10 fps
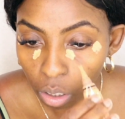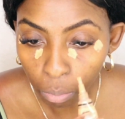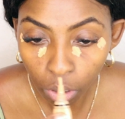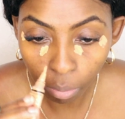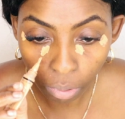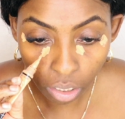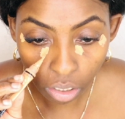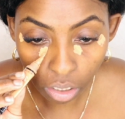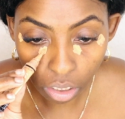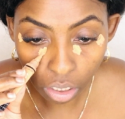beauty
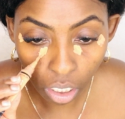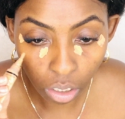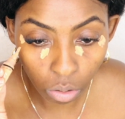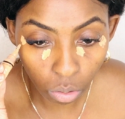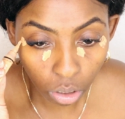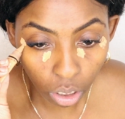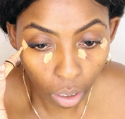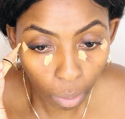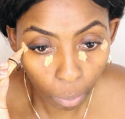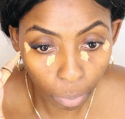blenders they use
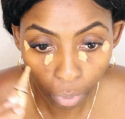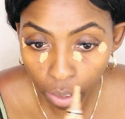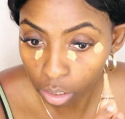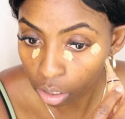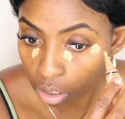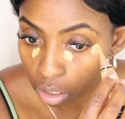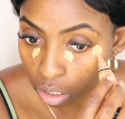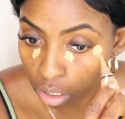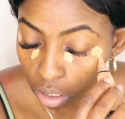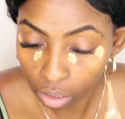
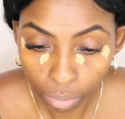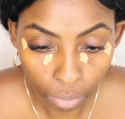brushes